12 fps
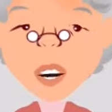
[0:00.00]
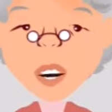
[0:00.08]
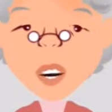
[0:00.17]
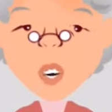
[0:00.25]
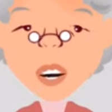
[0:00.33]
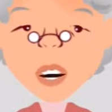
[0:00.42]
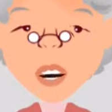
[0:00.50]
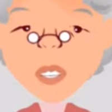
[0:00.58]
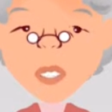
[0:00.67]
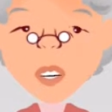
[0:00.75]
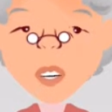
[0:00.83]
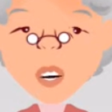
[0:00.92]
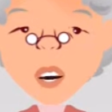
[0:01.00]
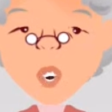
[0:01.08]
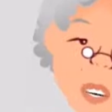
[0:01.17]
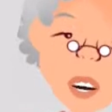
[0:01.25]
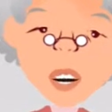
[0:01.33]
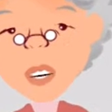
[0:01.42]
addressed
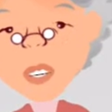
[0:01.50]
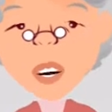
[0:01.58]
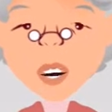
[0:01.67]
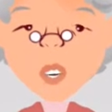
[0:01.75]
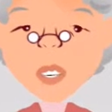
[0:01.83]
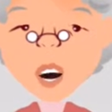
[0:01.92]
personally and